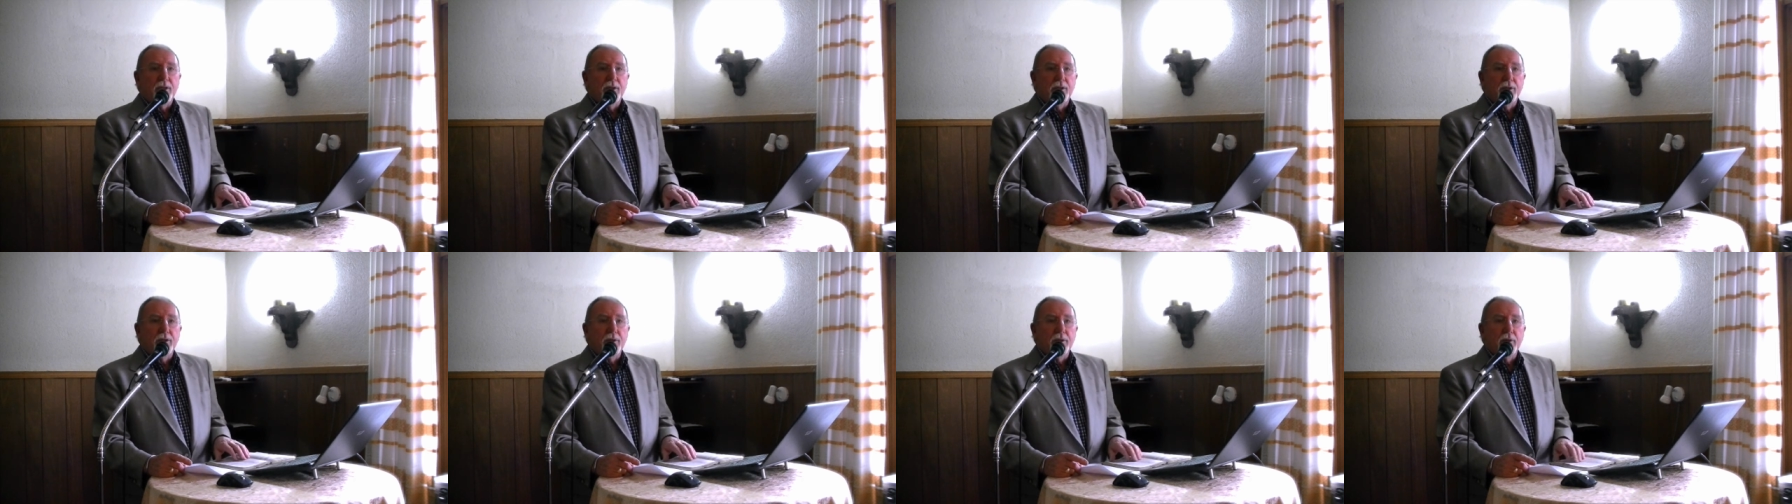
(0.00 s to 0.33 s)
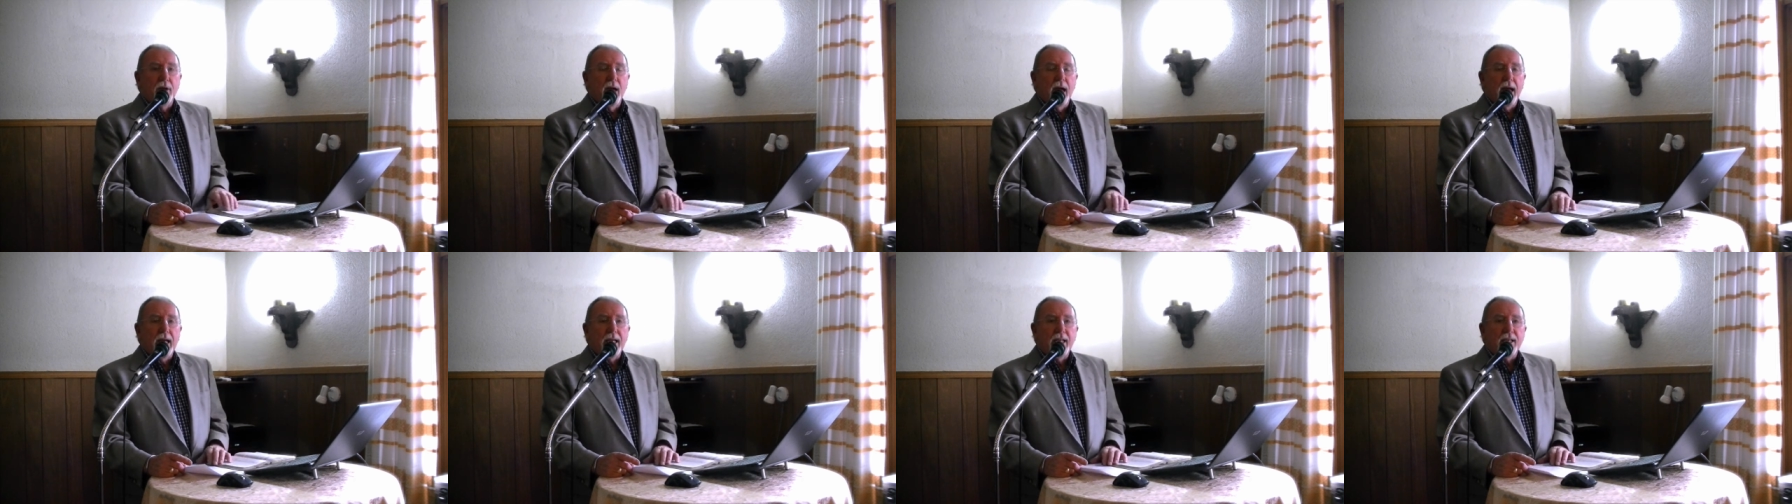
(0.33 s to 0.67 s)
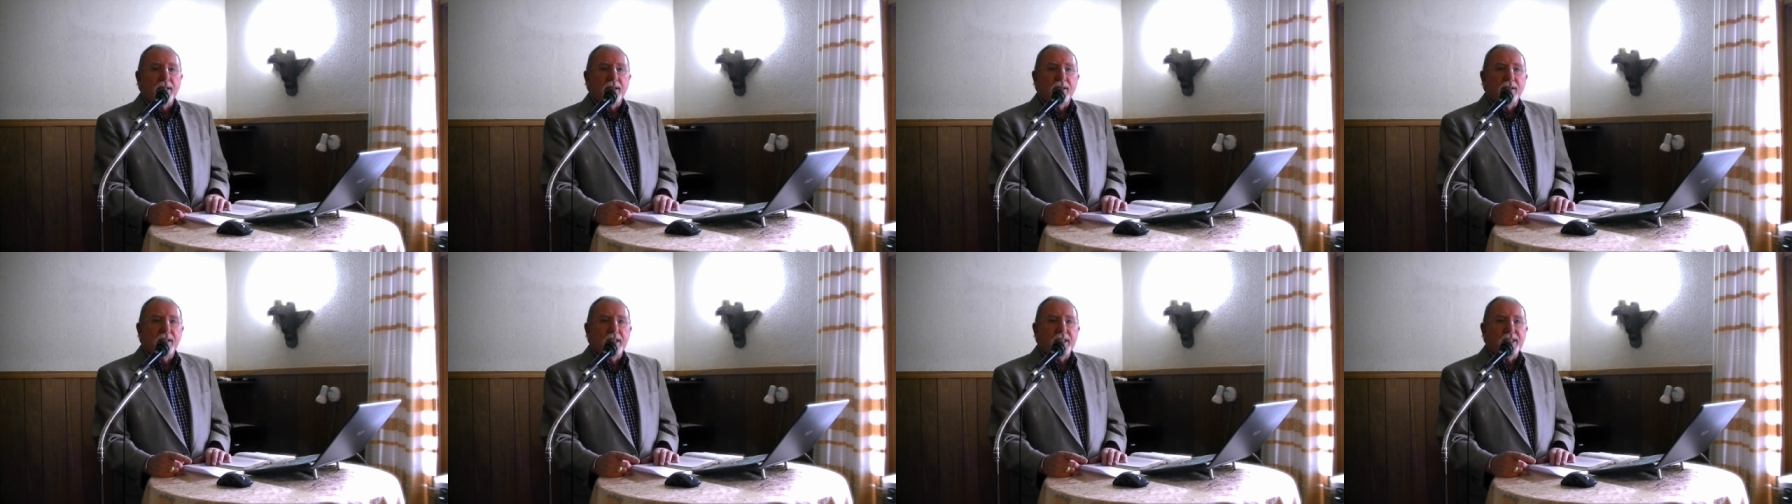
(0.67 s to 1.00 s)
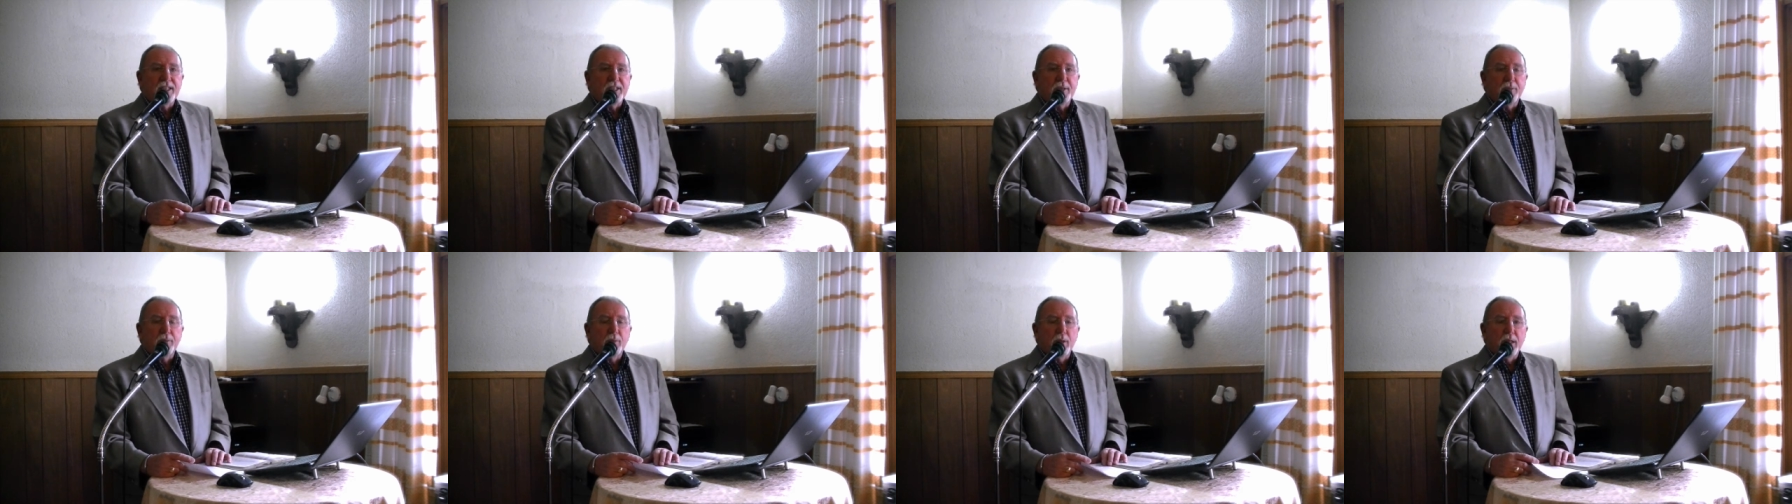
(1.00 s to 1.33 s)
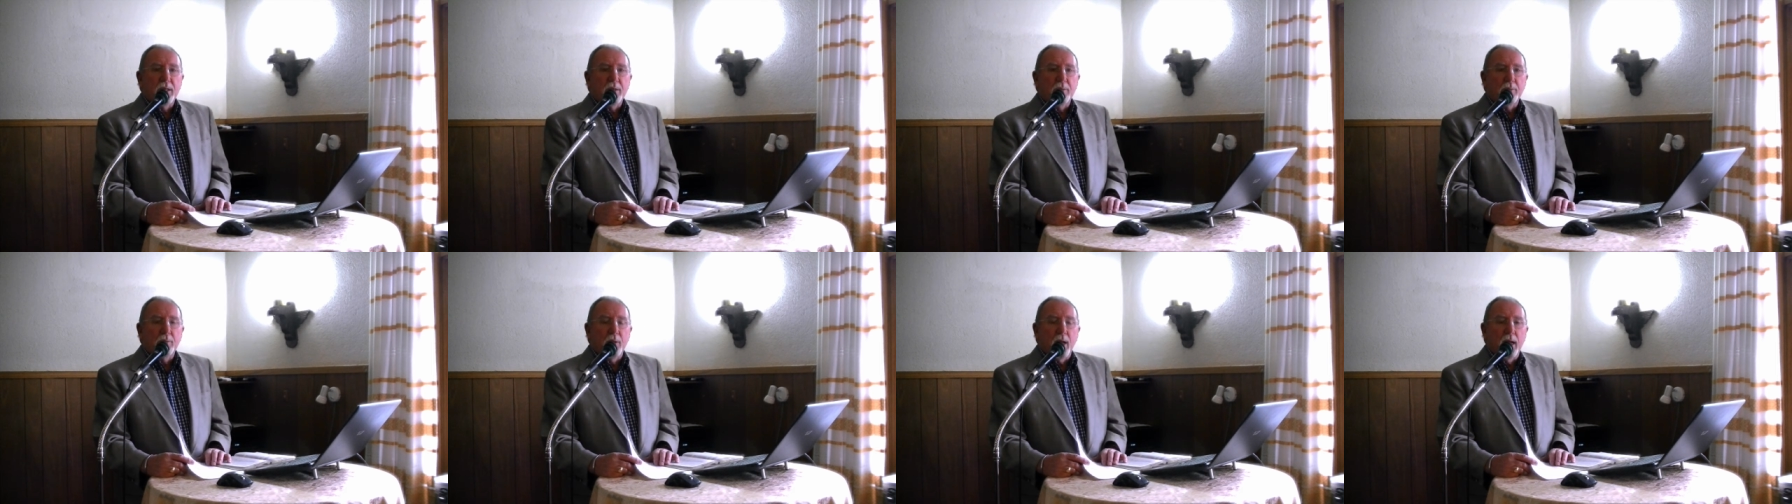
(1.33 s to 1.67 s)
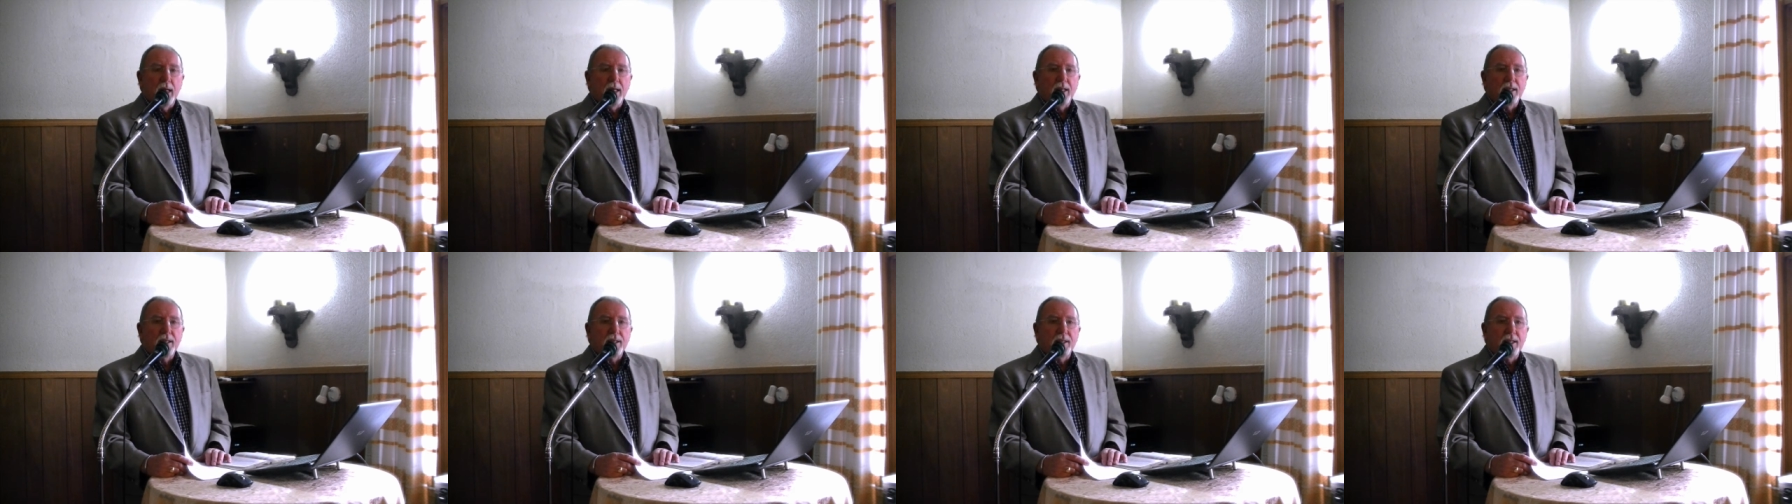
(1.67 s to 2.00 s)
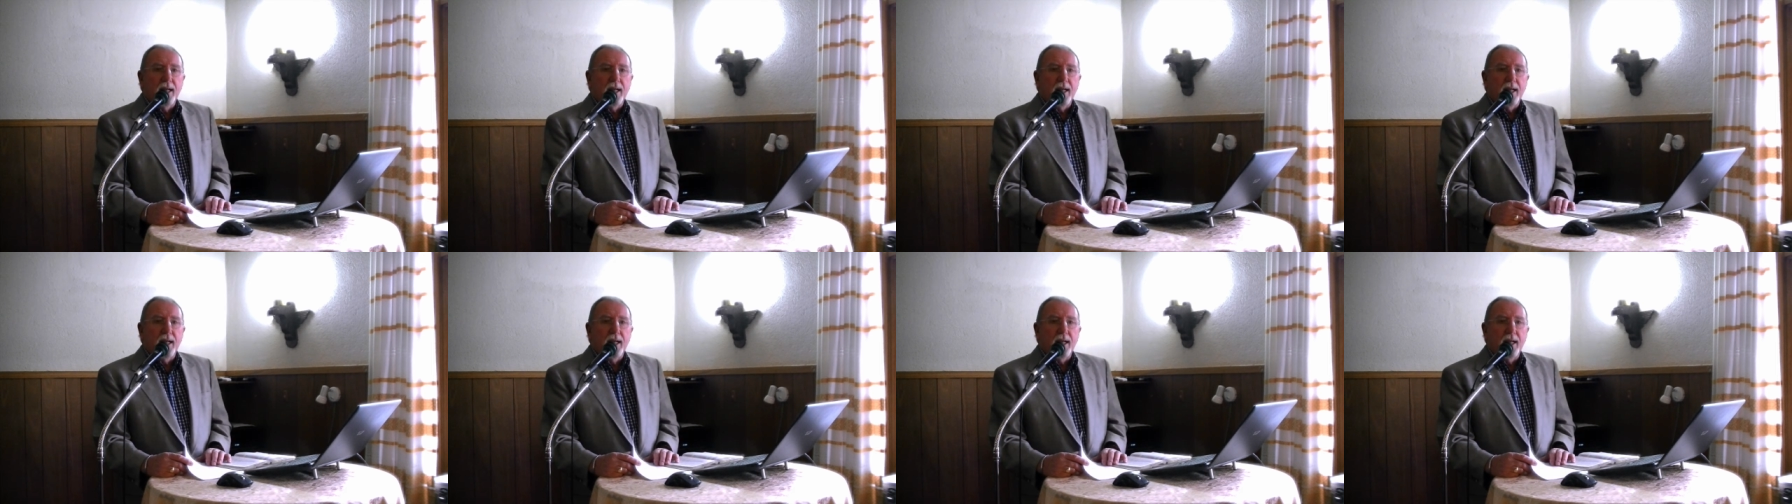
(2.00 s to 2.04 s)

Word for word: to hate discipline, but